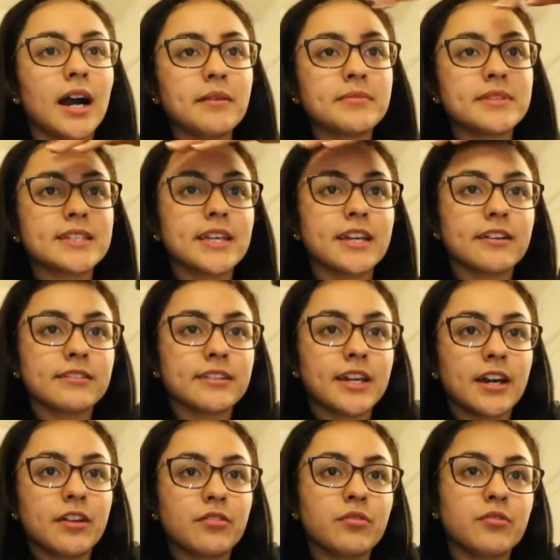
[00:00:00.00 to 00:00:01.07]
i'm scared
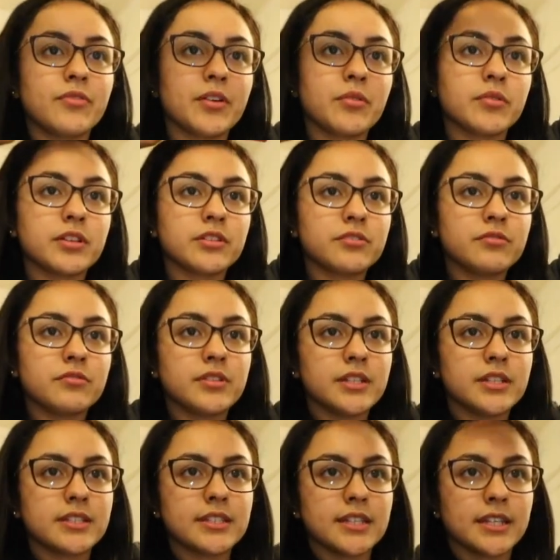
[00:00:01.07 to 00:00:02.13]
like i don't know if i want to do
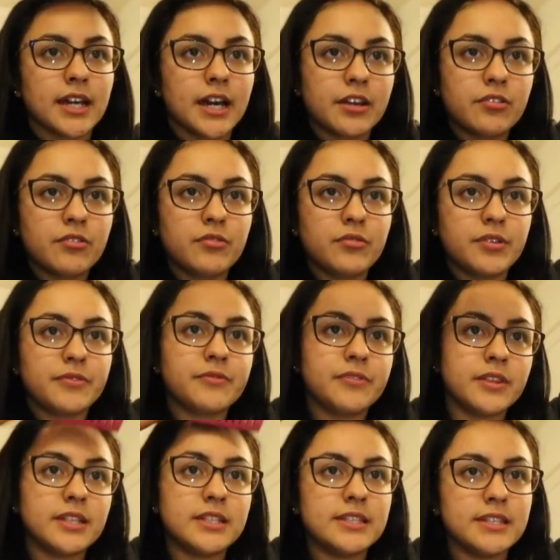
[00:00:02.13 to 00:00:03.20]
this like i don't know if
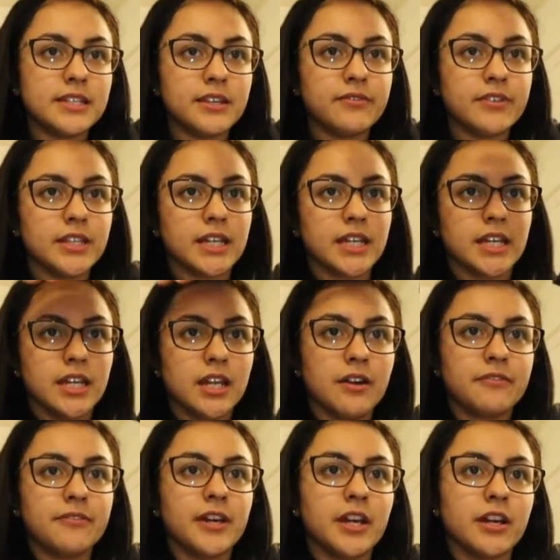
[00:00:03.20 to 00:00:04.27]
this is even like
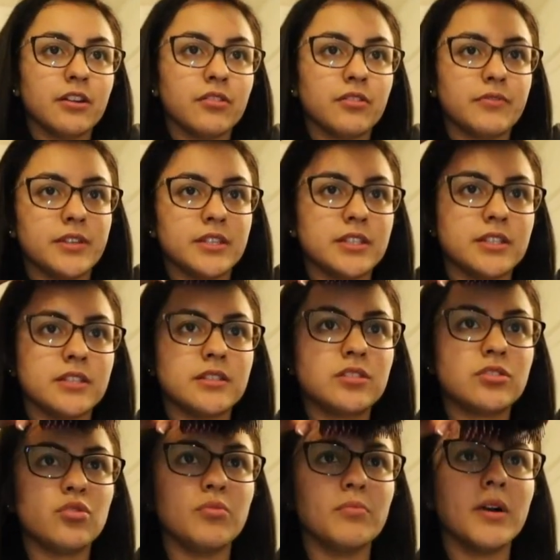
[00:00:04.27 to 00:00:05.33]
enough hair or if this is
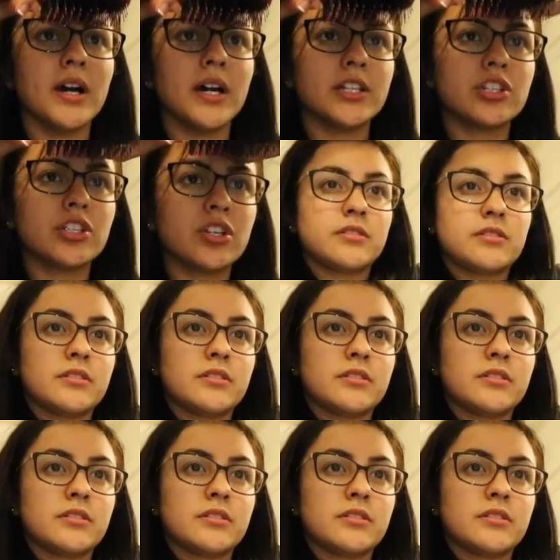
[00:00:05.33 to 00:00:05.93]
too much